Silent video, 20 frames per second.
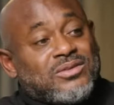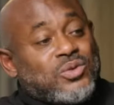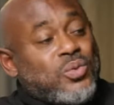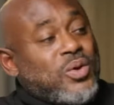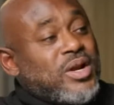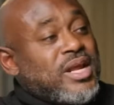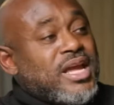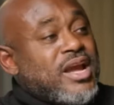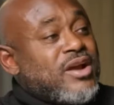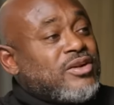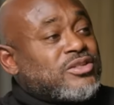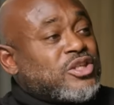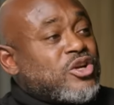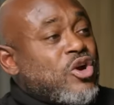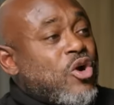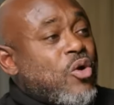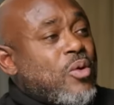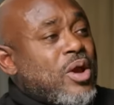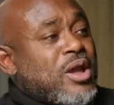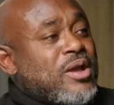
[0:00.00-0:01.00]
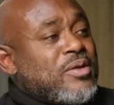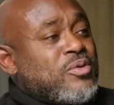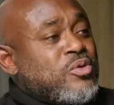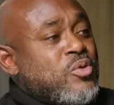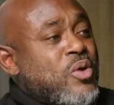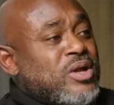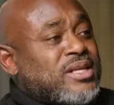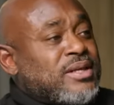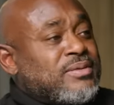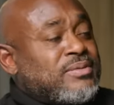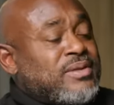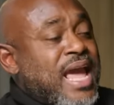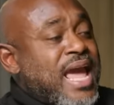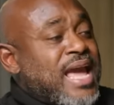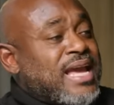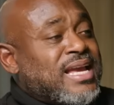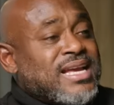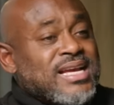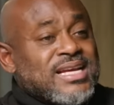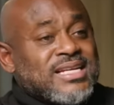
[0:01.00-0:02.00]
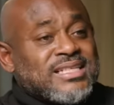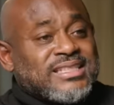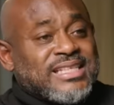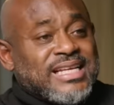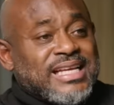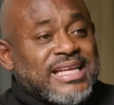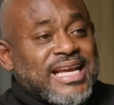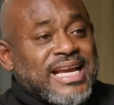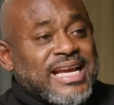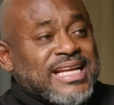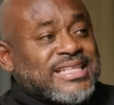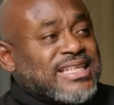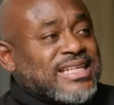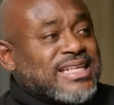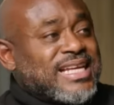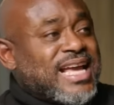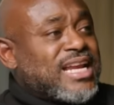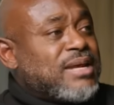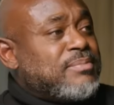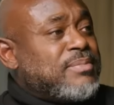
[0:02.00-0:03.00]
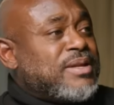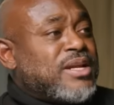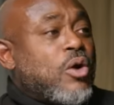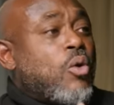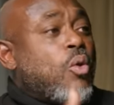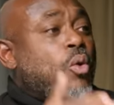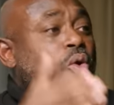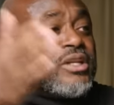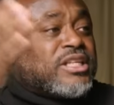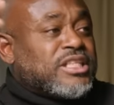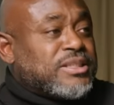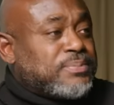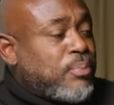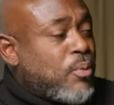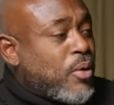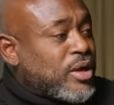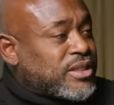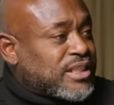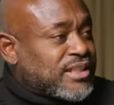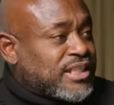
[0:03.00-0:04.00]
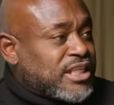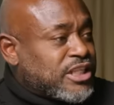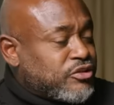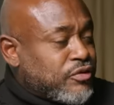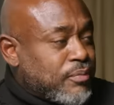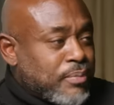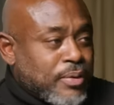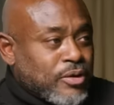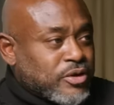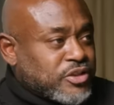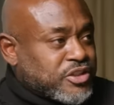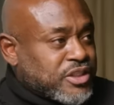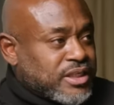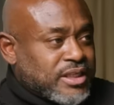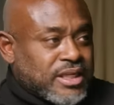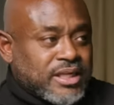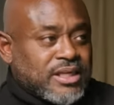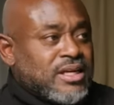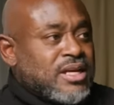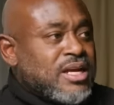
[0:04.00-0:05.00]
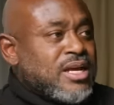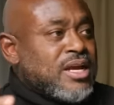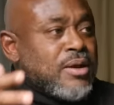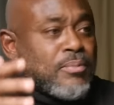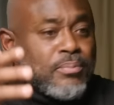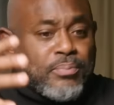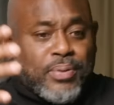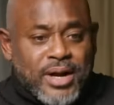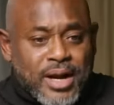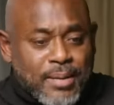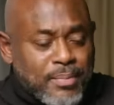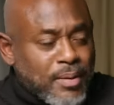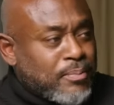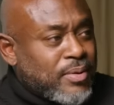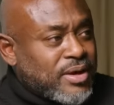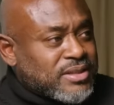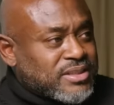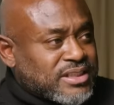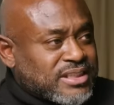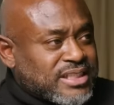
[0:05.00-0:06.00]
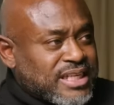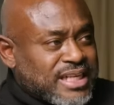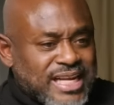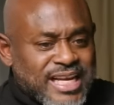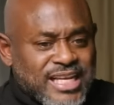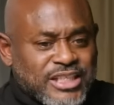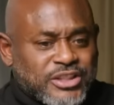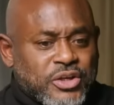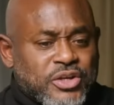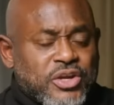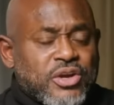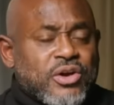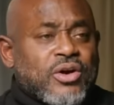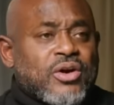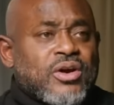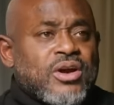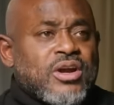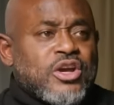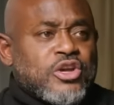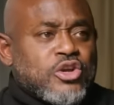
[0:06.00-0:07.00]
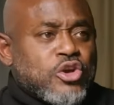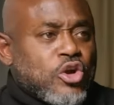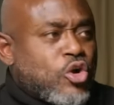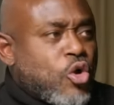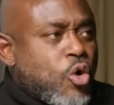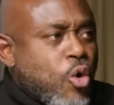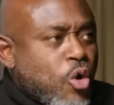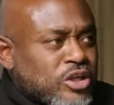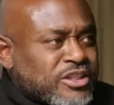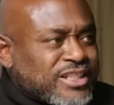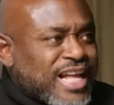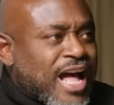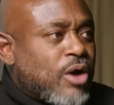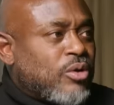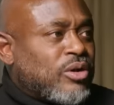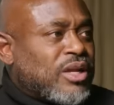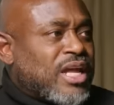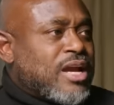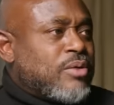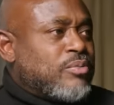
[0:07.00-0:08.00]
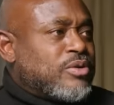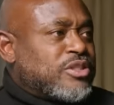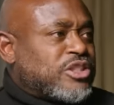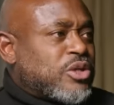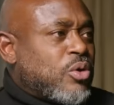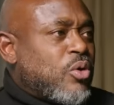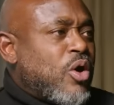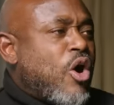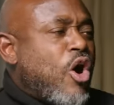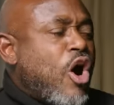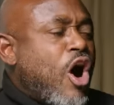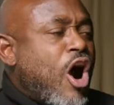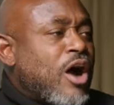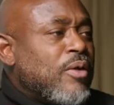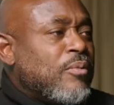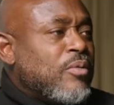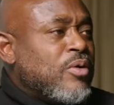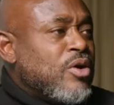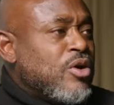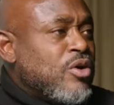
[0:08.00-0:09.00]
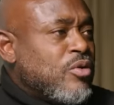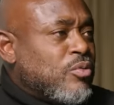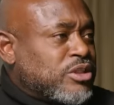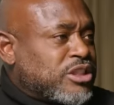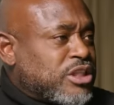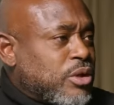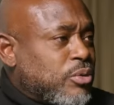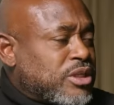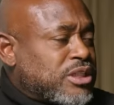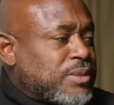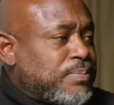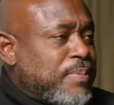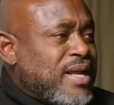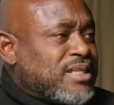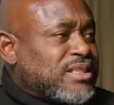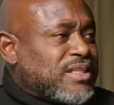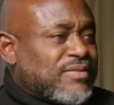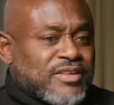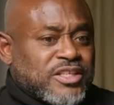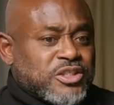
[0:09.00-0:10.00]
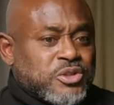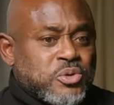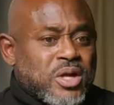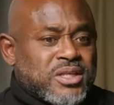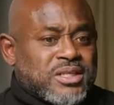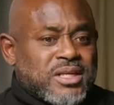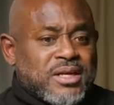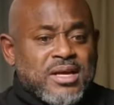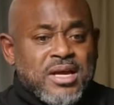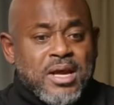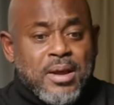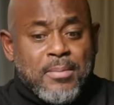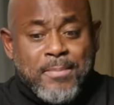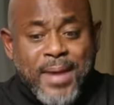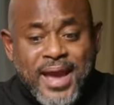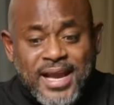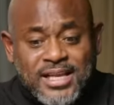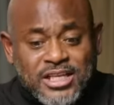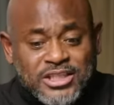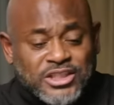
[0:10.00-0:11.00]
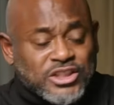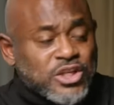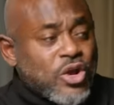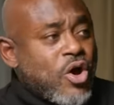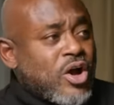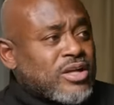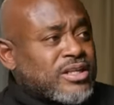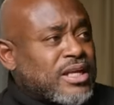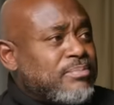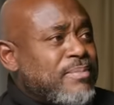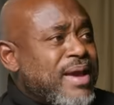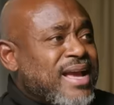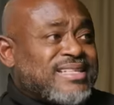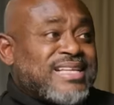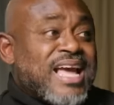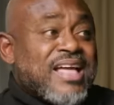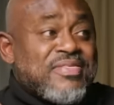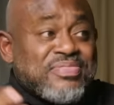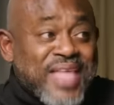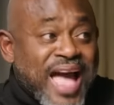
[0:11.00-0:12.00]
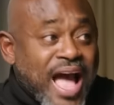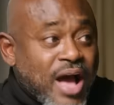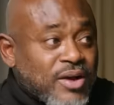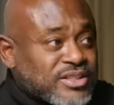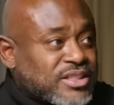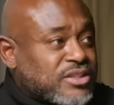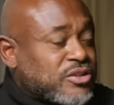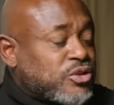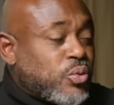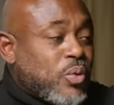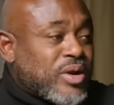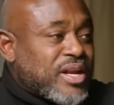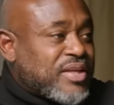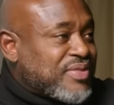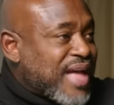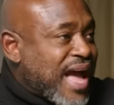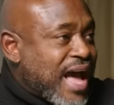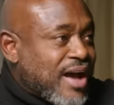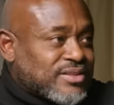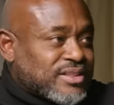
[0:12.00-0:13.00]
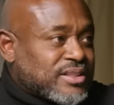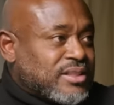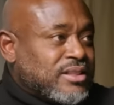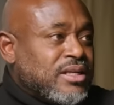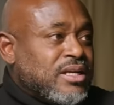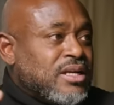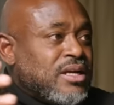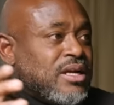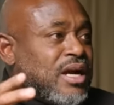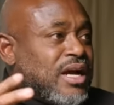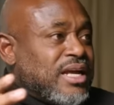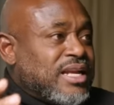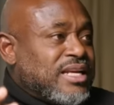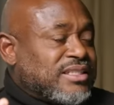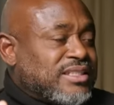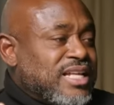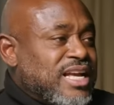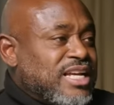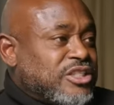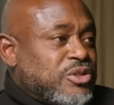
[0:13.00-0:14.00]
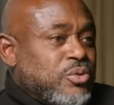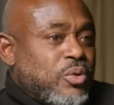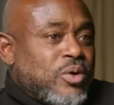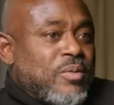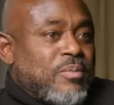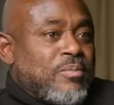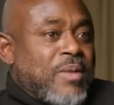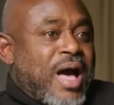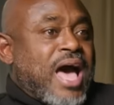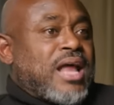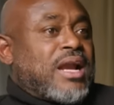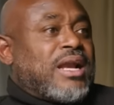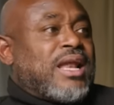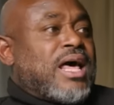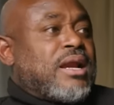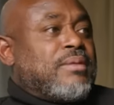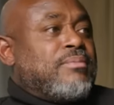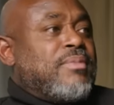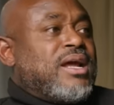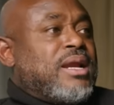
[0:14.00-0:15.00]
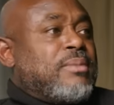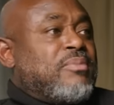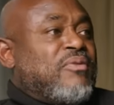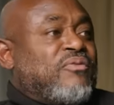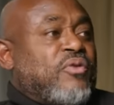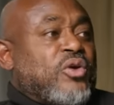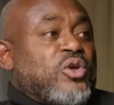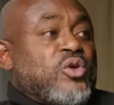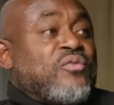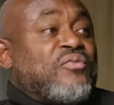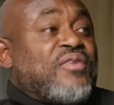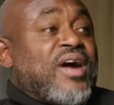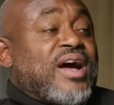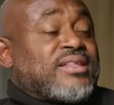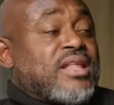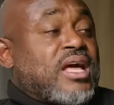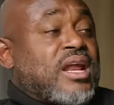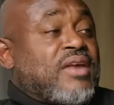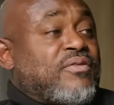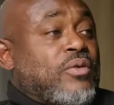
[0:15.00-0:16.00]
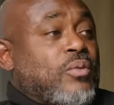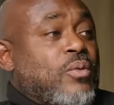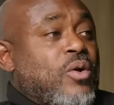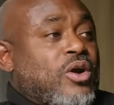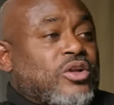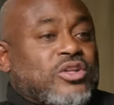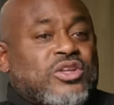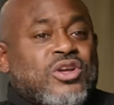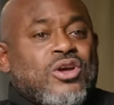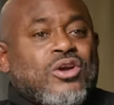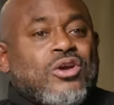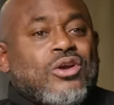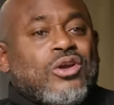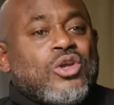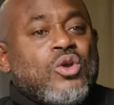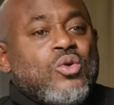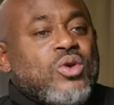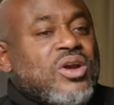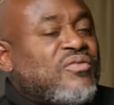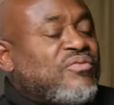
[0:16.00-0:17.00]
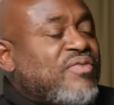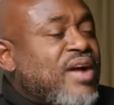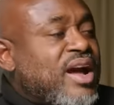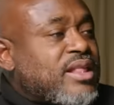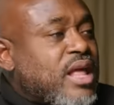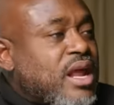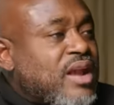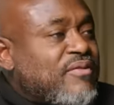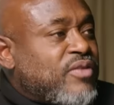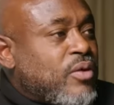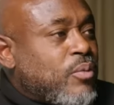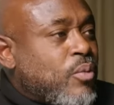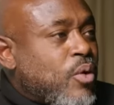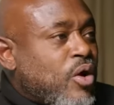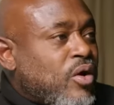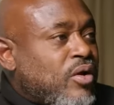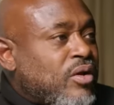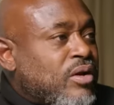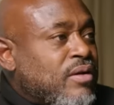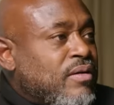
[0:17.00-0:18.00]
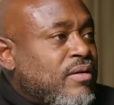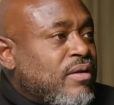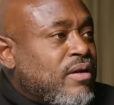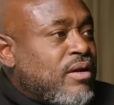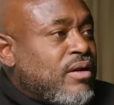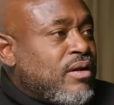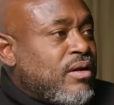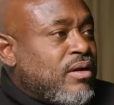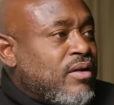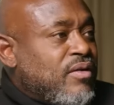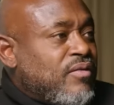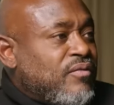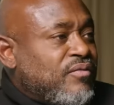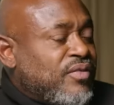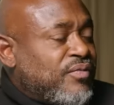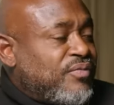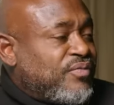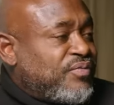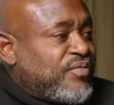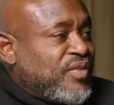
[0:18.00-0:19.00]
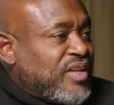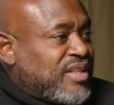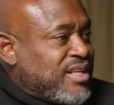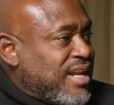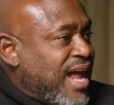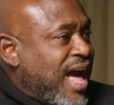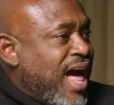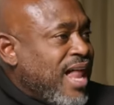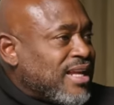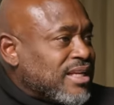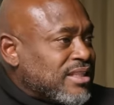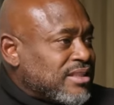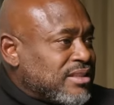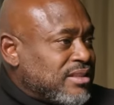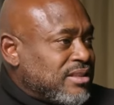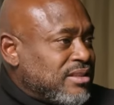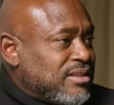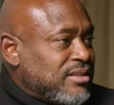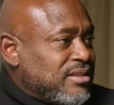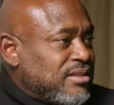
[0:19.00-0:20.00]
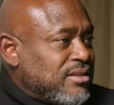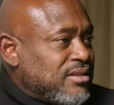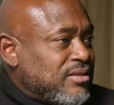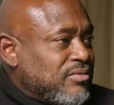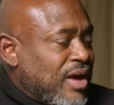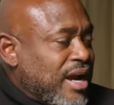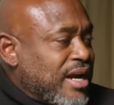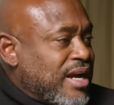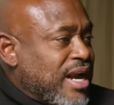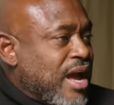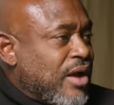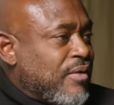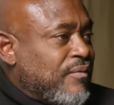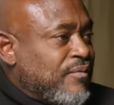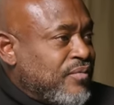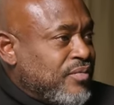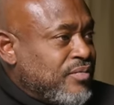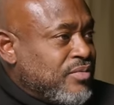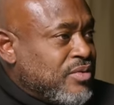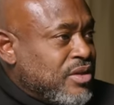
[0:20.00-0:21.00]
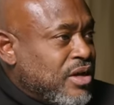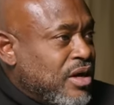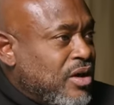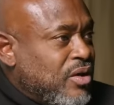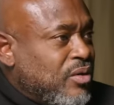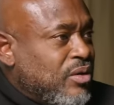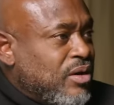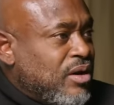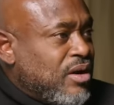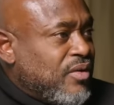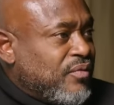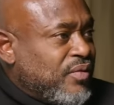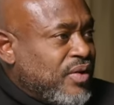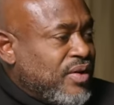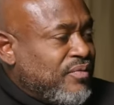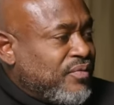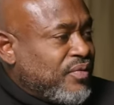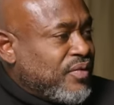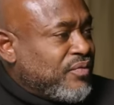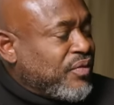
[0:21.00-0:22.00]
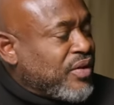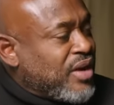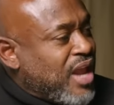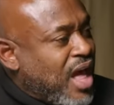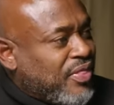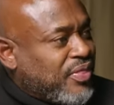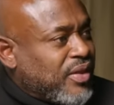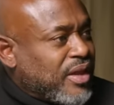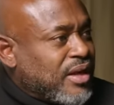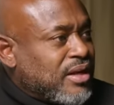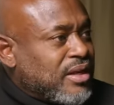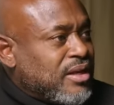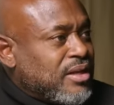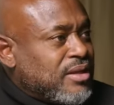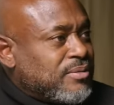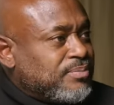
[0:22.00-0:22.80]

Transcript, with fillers: 20 years ago you had to take CDs and get them into all these points of distribution right. and print up a bunch of CDs. So your, your cost outlay was so hard, was so expensive because you had to make the song and make 10,000, 20,000 of these things. You were out a lot of money before you found out if it worked. You can find out if it worked for $50 right, right now, you know, for, for, for nothing,